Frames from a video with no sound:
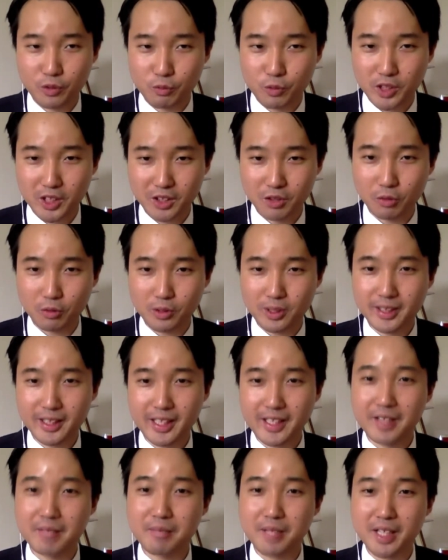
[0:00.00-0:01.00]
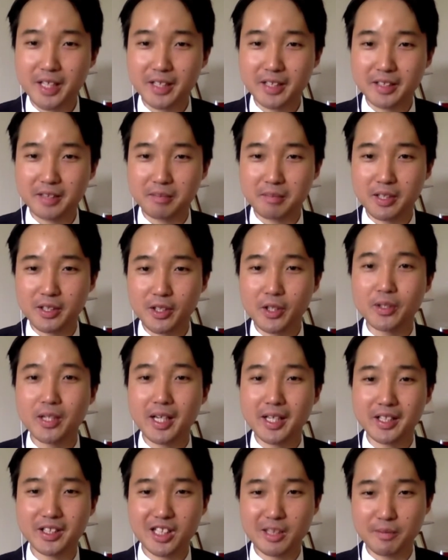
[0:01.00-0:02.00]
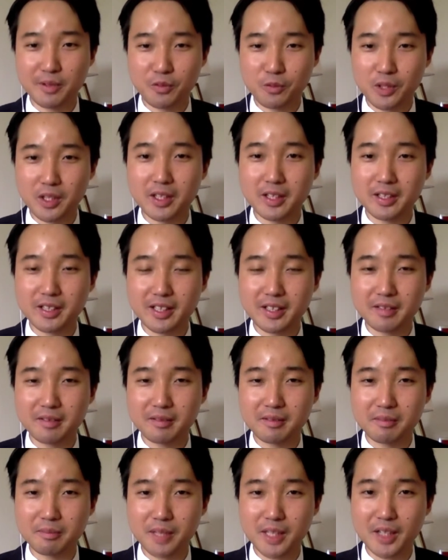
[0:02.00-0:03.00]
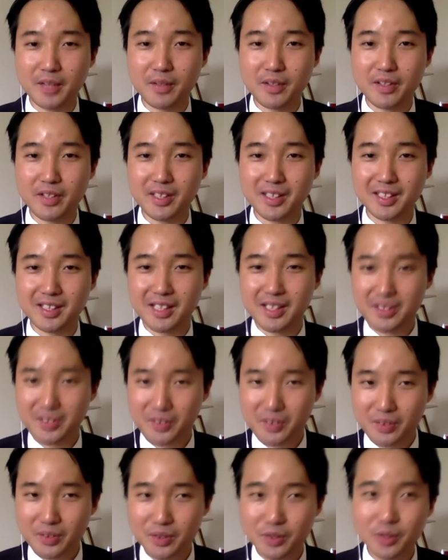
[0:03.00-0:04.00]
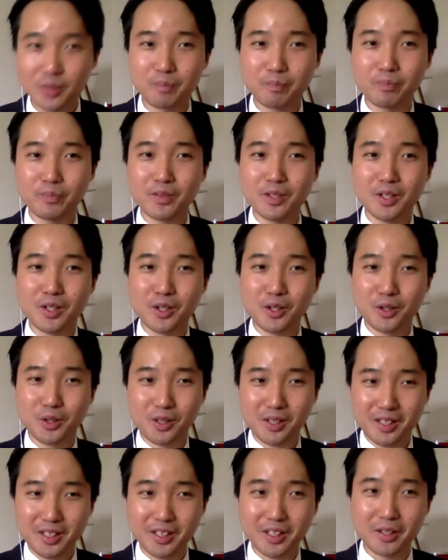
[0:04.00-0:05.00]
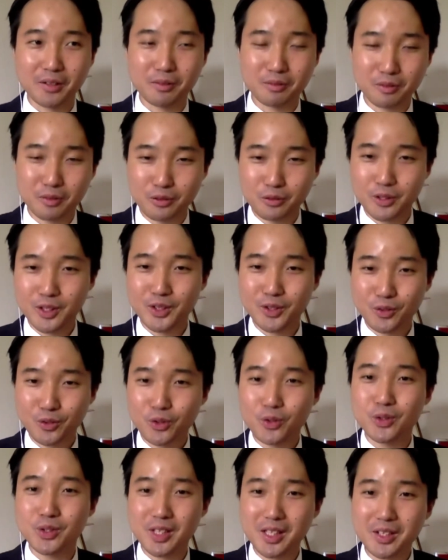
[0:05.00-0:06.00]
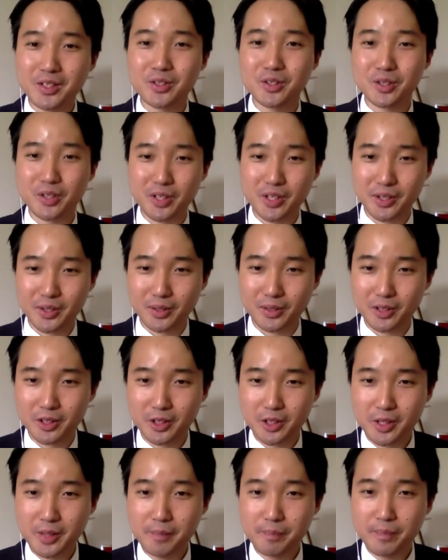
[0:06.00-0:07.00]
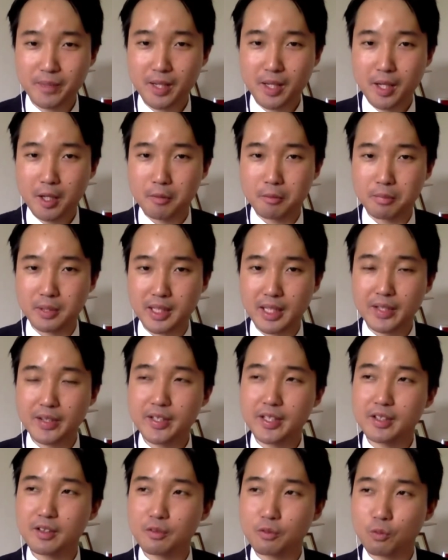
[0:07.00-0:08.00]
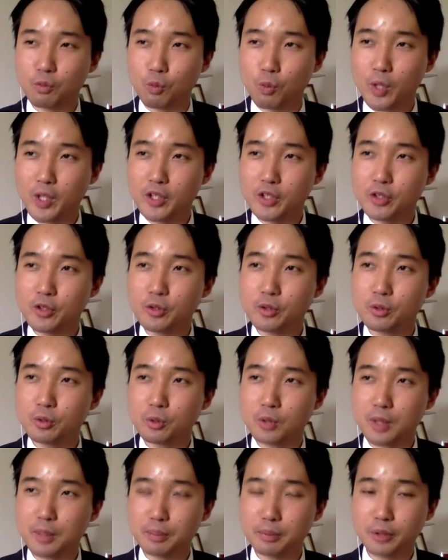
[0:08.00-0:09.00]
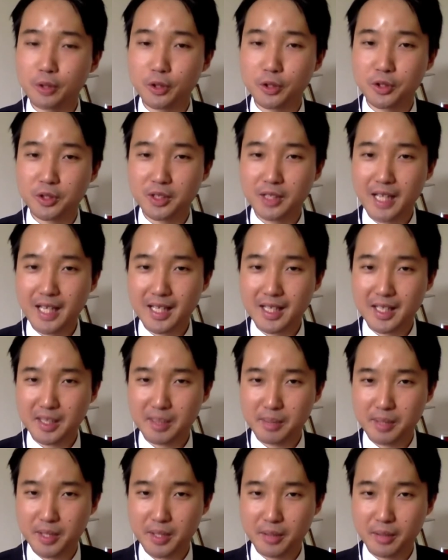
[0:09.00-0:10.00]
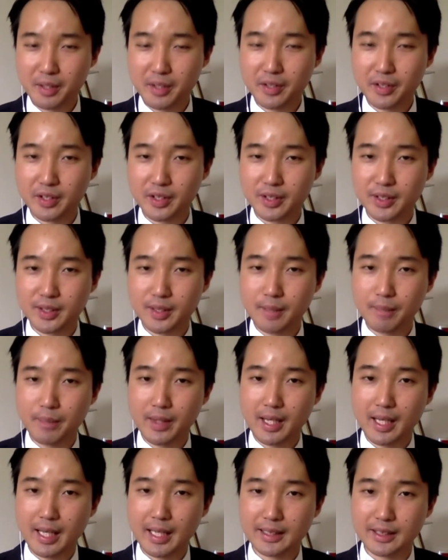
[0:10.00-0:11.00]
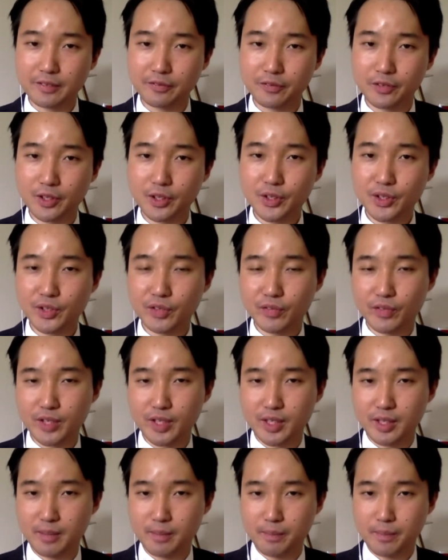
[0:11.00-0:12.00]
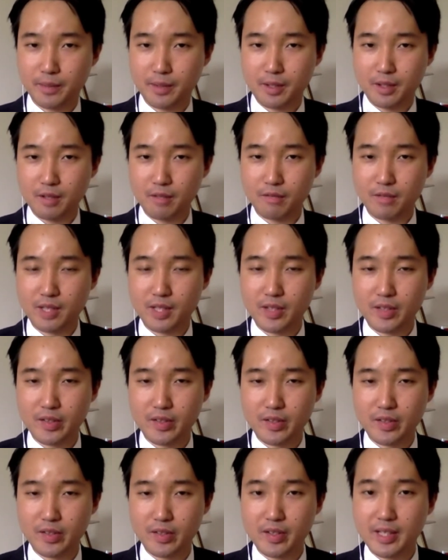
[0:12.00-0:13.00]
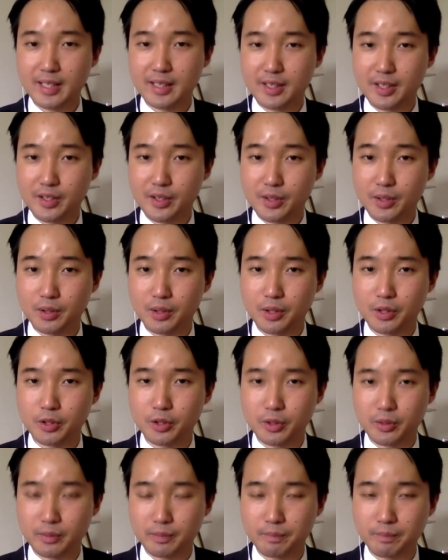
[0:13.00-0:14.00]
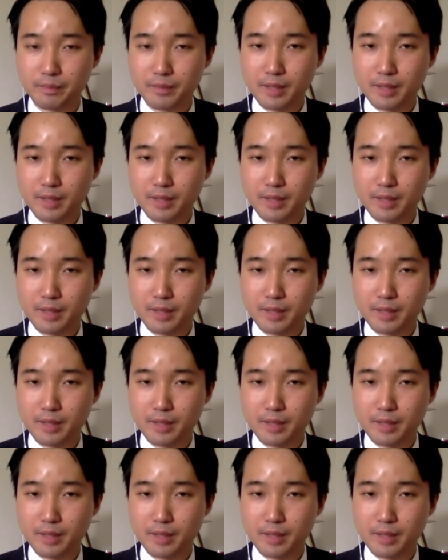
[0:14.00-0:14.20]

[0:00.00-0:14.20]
which is not to say that my own academic work in bioethics doesn't crisscross into theology. But I think when you approach Catholic bioethics as a philosopher rather than as a theologian,